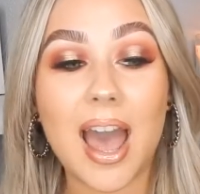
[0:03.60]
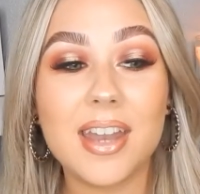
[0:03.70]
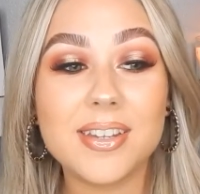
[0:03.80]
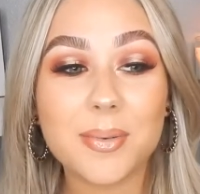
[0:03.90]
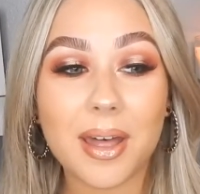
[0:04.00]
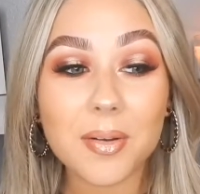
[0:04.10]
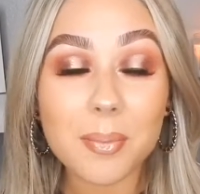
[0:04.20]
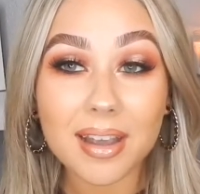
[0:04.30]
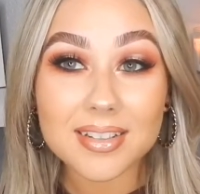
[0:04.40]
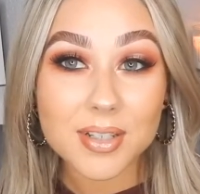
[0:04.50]
and welcome
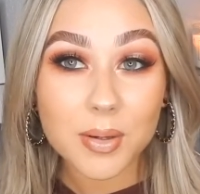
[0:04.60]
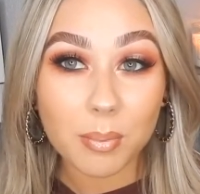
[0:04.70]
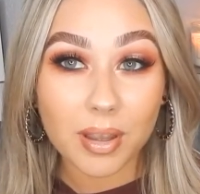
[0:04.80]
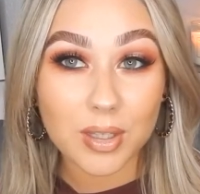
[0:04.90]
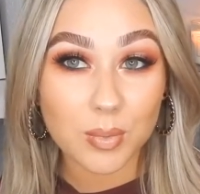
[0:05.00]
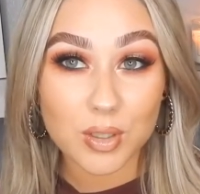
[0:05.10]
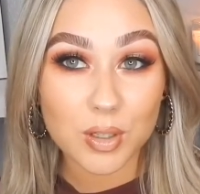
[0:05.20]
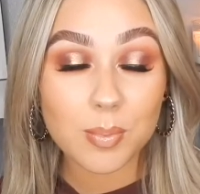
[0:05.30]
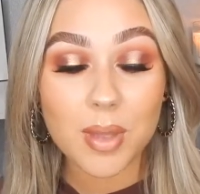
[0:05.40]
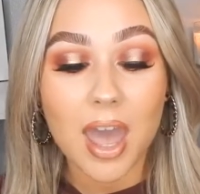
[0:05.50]
back to my
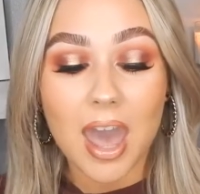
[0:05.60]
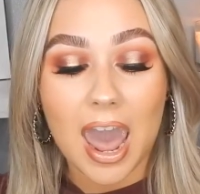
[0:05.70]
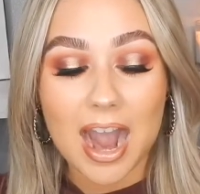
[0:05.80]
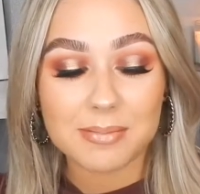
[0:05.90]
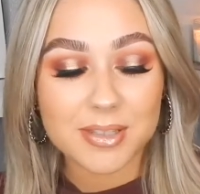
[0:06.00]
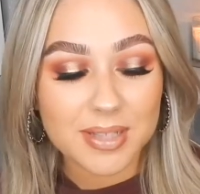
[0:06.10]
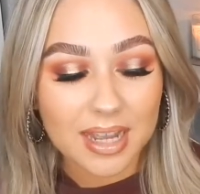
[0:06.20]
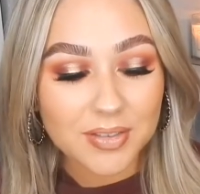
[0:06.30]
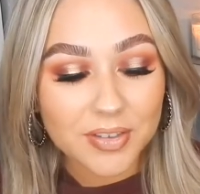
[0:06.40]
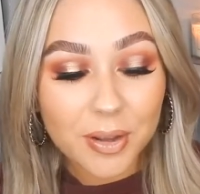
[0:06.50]
YouTube. So
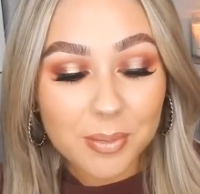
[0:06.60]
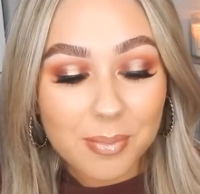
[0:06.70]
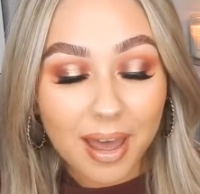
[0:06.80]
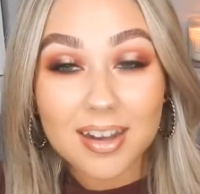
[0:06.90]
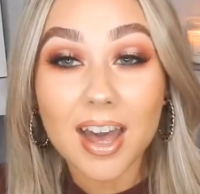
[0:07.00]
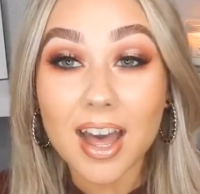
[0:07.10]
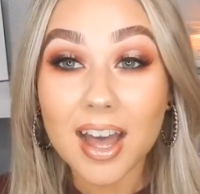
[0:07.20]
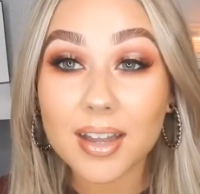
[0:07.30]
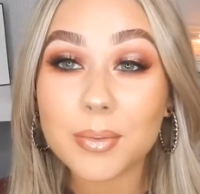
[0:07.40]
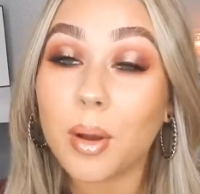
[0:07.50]
thanks for coming back
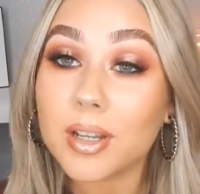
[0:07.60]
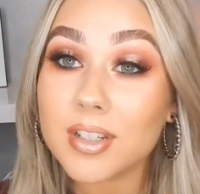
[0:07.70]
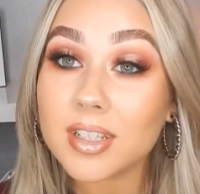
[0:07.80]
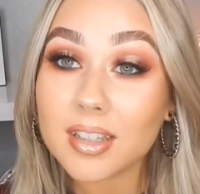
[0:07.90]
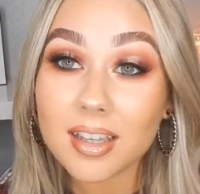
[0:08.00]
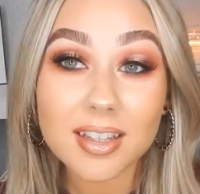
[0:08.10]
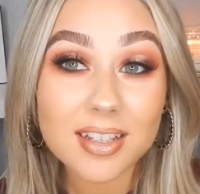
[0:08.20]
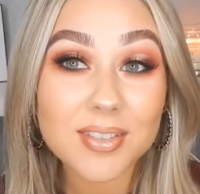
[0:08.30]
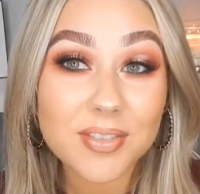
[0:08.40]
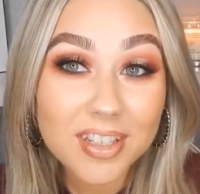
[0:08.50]
and watching
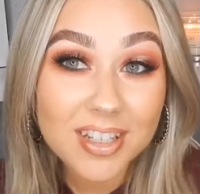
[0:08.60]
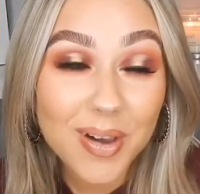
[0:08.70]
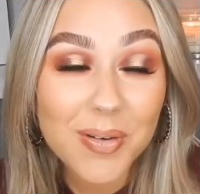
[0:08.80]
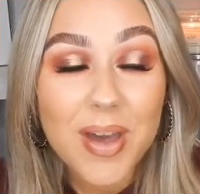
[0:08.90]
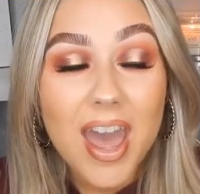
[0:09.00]
this video.